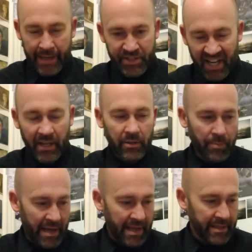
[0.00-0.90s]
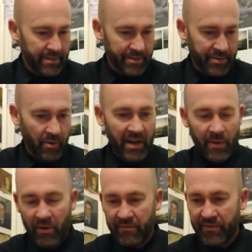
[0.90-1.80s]
Jingle Bells, All I
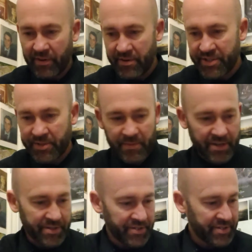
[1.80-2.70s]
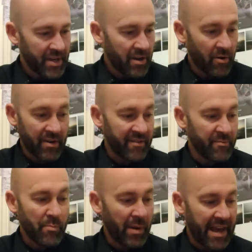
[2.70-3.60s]
Want for Christmas, or
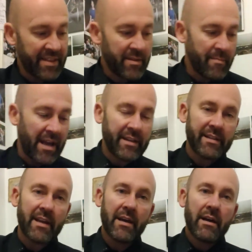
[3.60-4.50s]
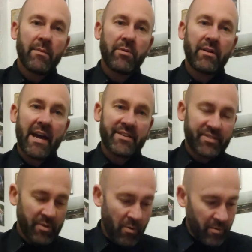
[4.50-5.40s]
even playing the melody. But yes,
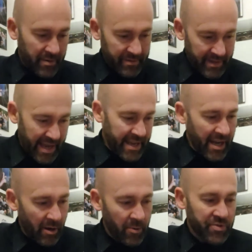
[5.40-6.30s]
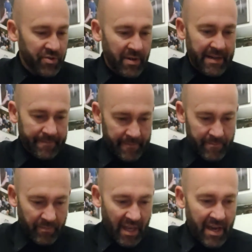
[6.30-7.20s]
so there you go. So
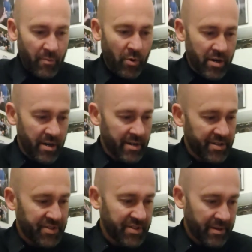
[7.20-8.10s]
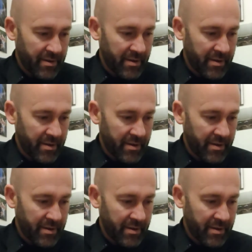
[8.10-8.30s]
it works.